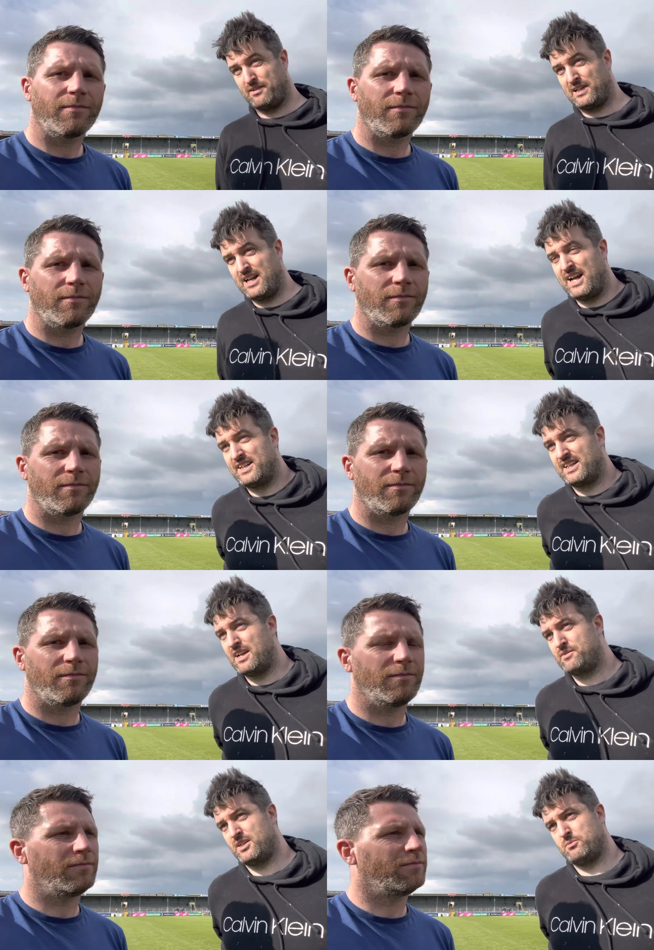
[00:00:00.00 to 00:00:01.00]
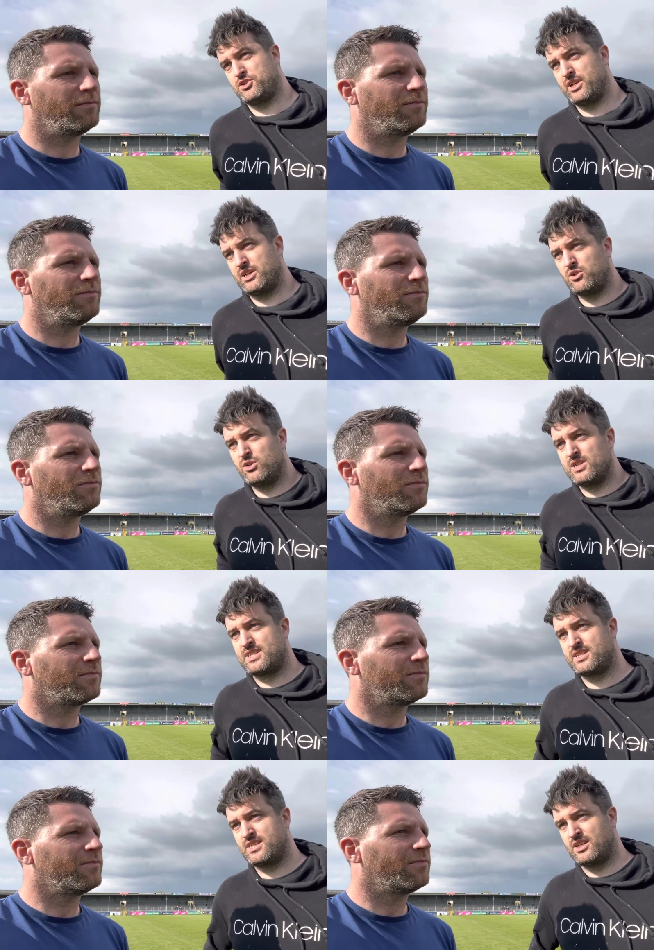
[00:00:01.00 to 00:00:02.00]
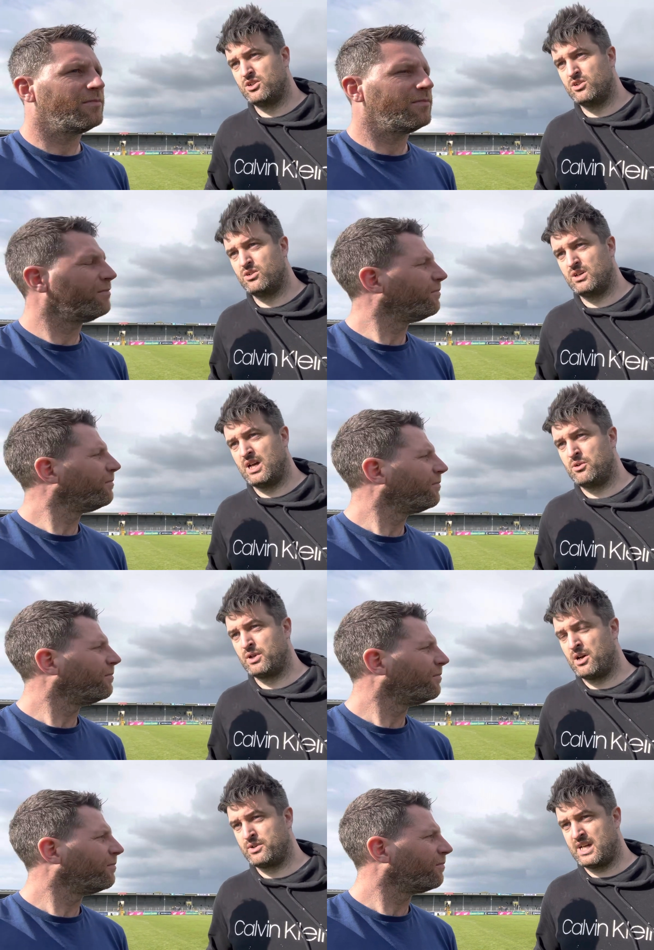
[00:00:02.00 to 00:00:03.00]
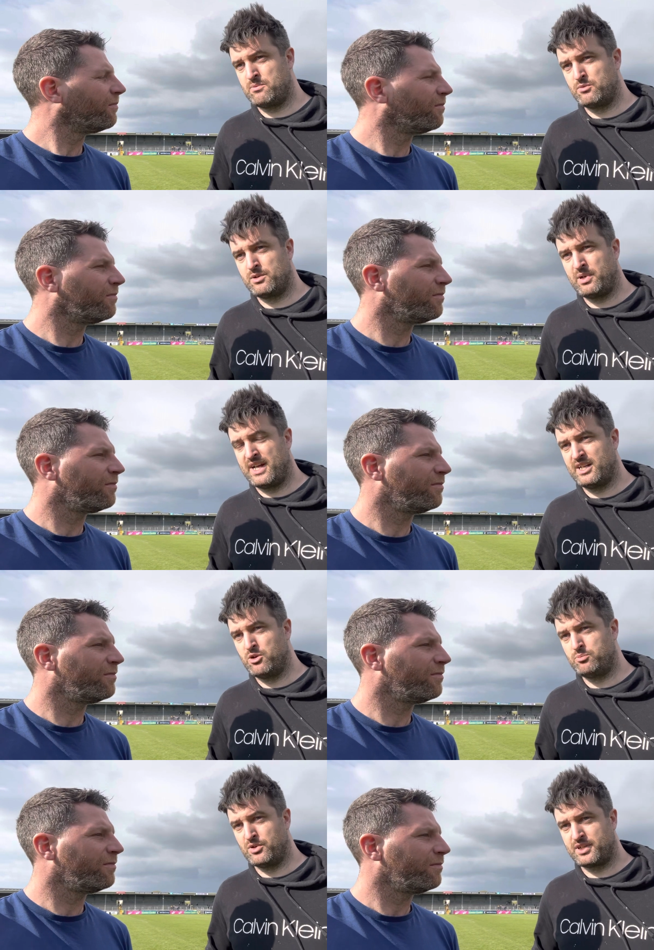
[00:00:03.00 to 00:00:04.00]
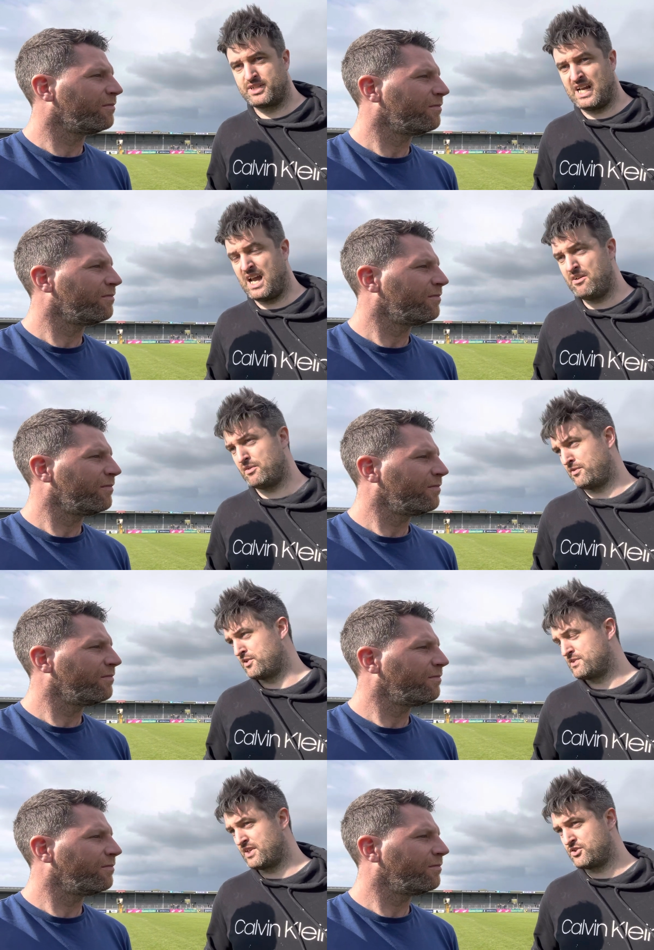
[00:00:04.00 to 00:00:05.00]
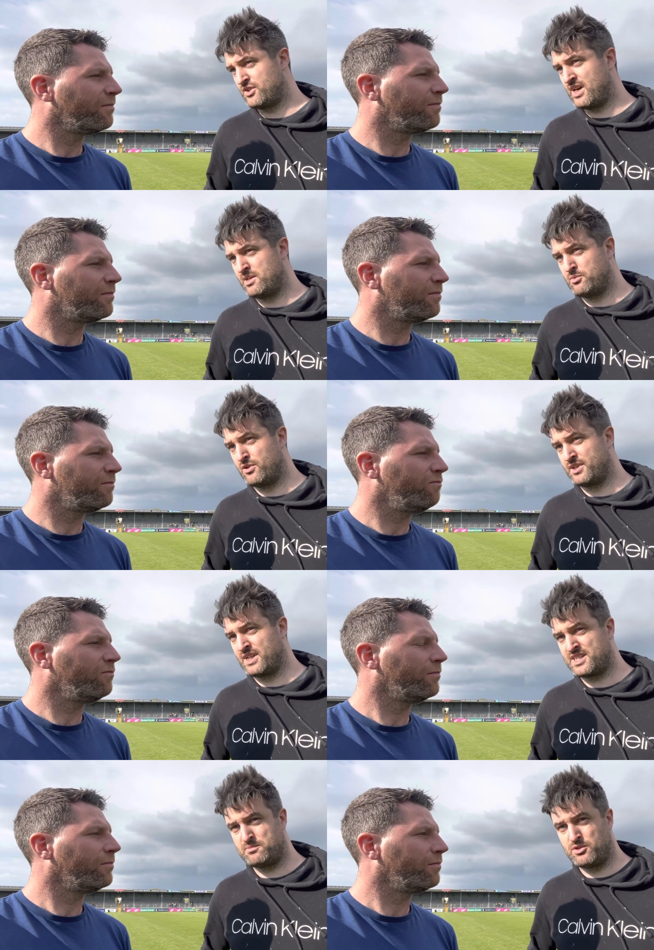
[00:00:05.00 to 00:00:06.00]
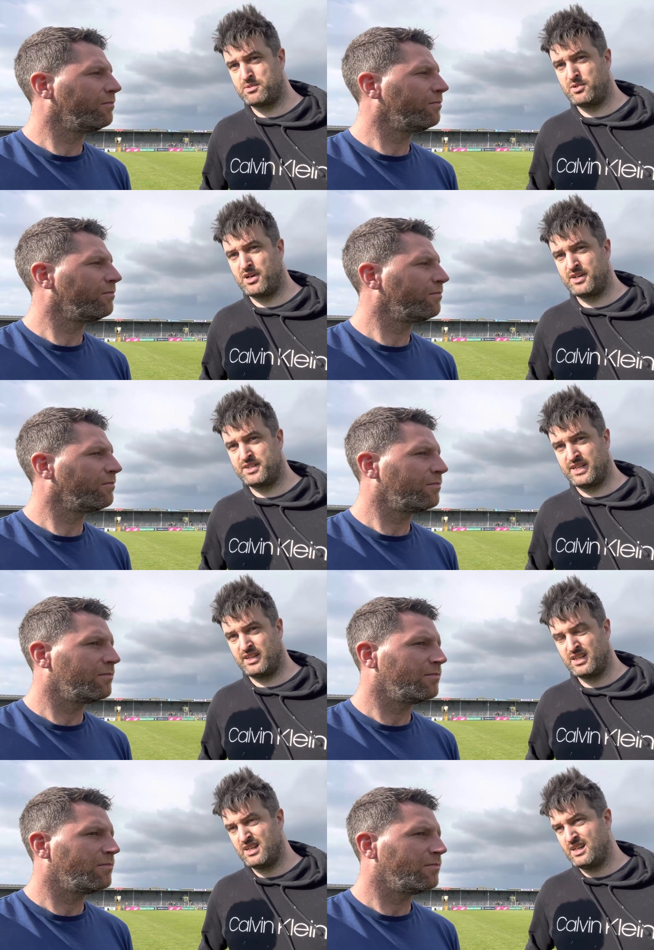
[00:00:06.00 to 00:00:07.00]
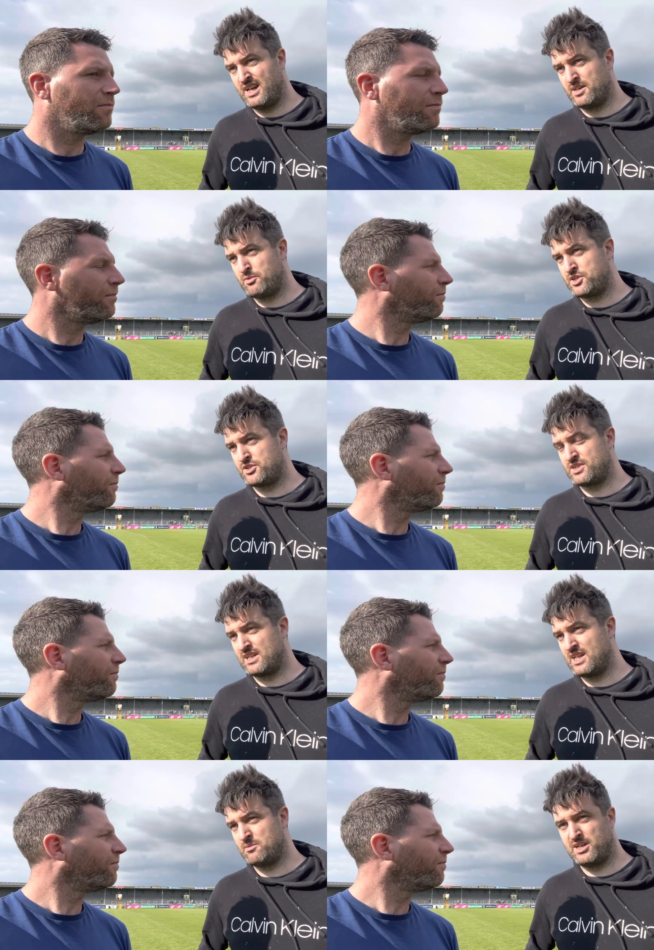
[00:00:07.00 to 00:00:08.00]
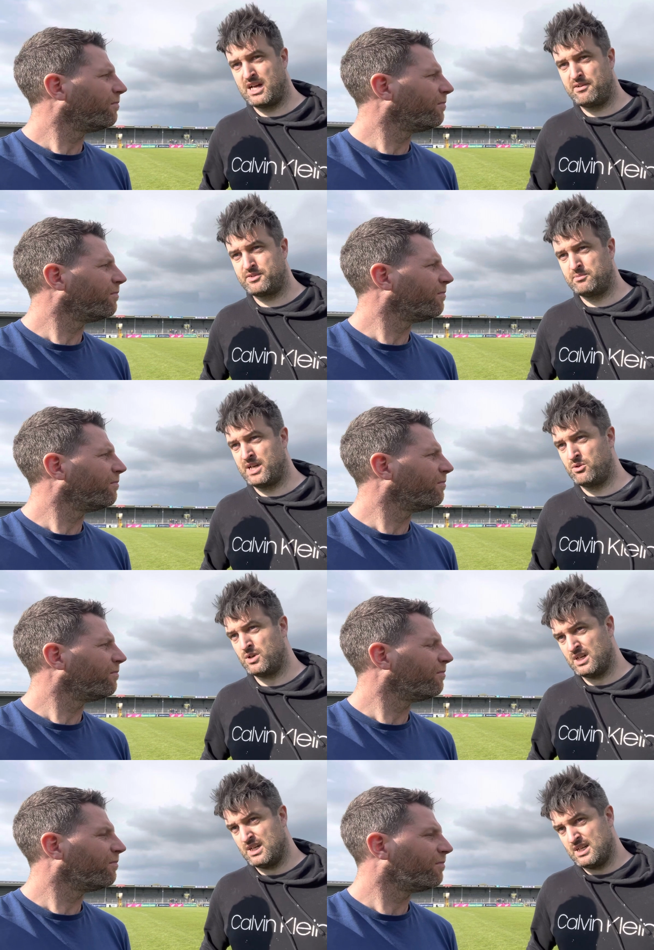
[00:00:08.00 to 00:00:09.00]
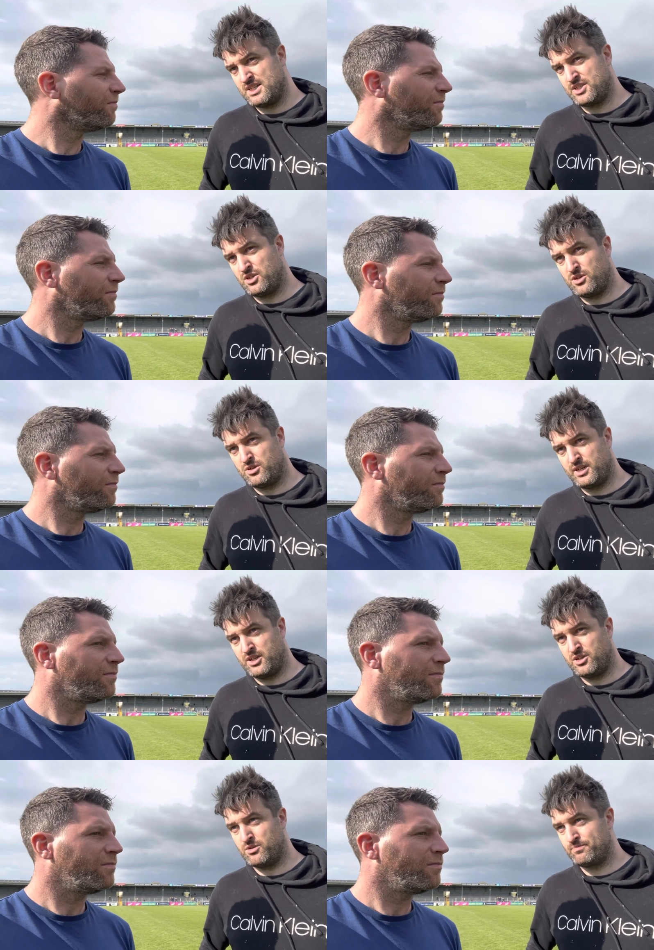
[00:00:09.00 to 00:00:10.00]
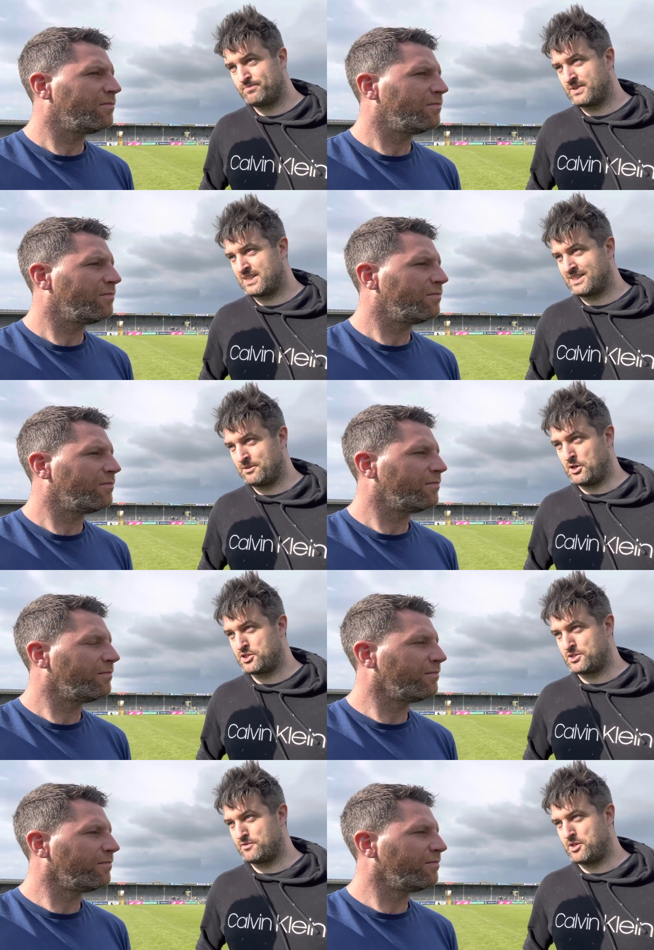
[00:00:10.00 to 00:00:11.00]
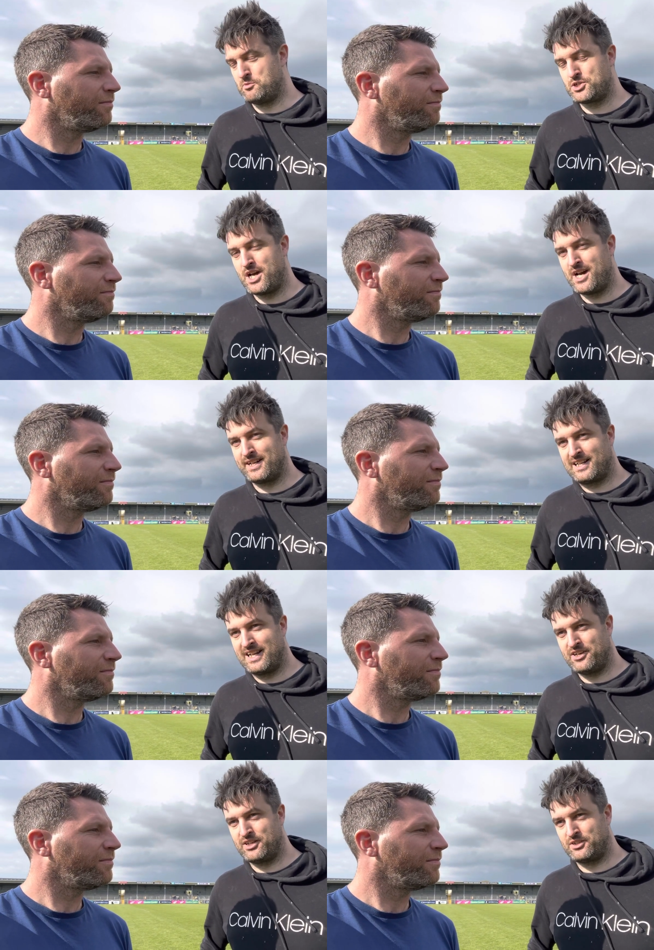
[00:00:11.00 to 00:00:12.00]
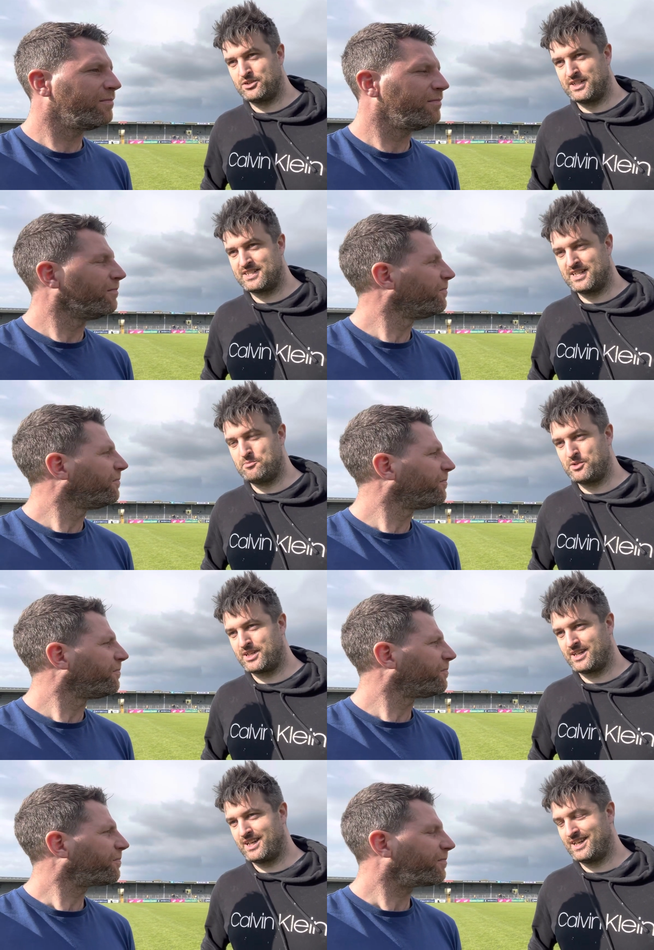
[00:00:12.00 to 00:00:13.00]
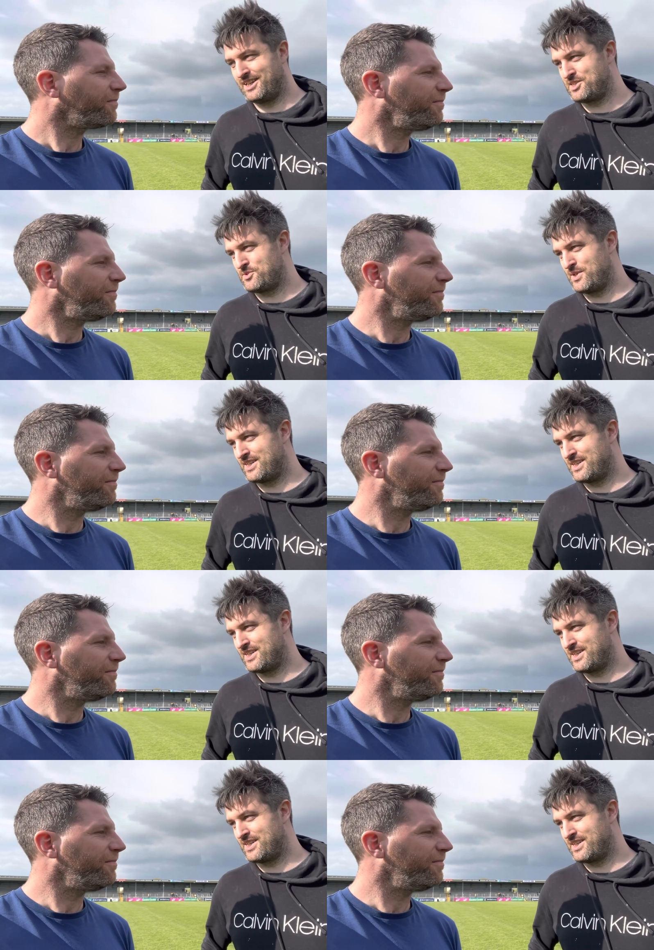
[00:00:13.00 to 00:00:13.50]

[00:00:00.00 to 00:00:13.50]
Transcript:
Speaker 1: Clare hadn't gifted them the 3 goals, you know, how the game would have panned out, but they have a first victory on the board. That's the most important thing, and the pressure is a little bit off them now. So, you know, the pressure's very much on Clare, and going into Limerick next week